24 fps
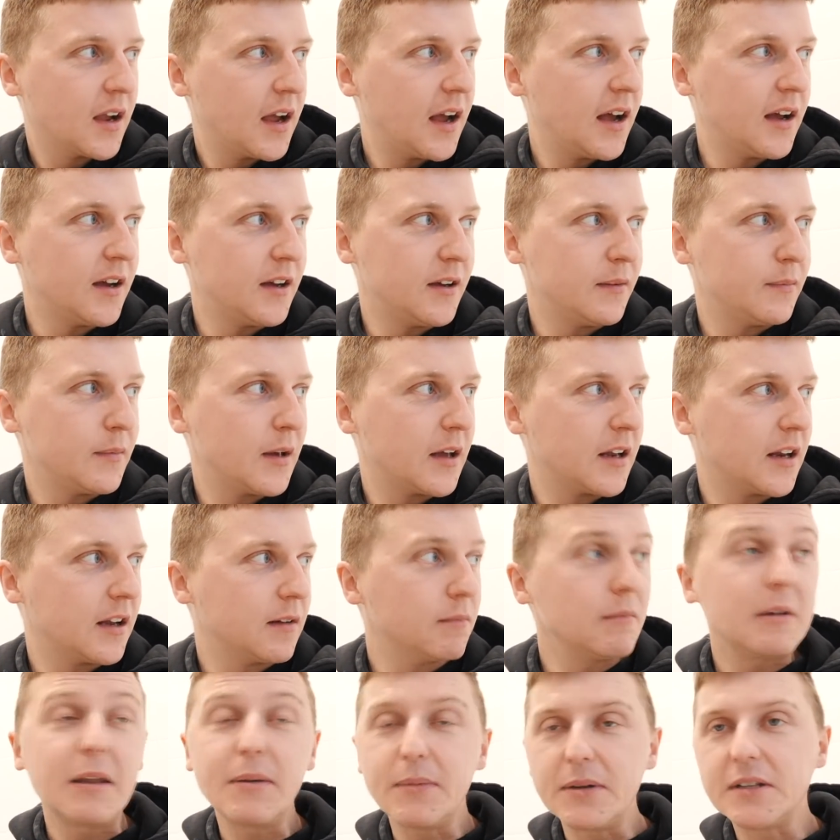and
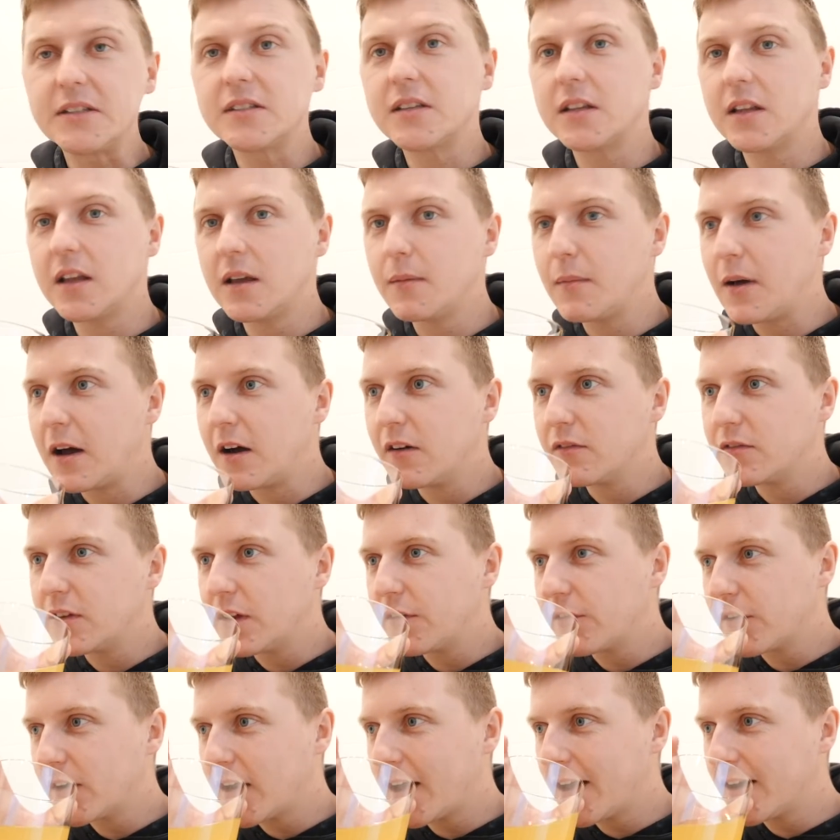I'm limited to the amount of
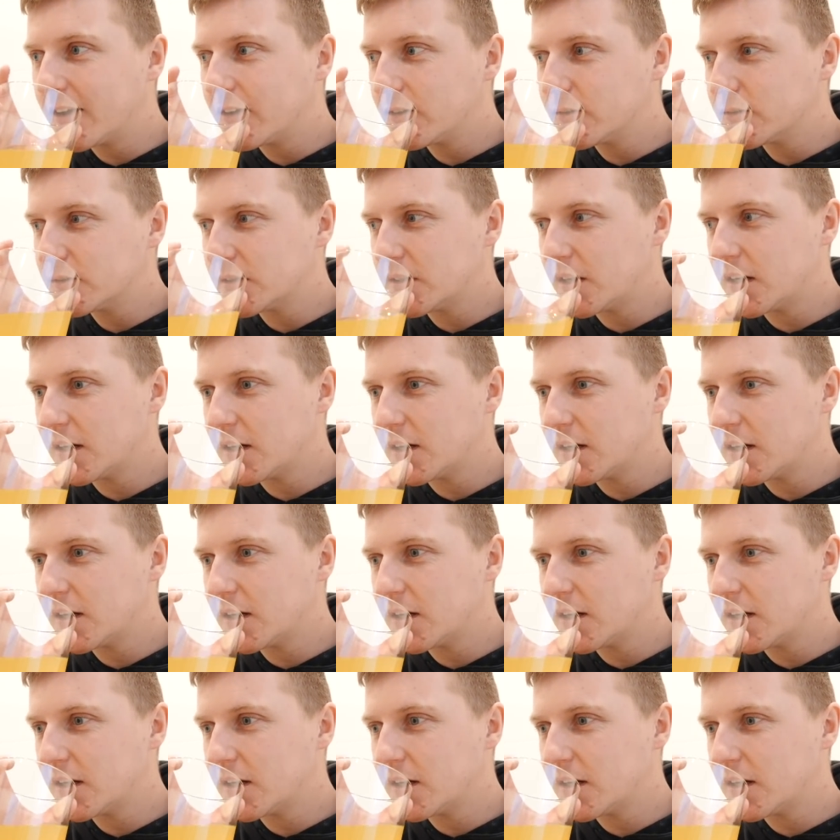different angles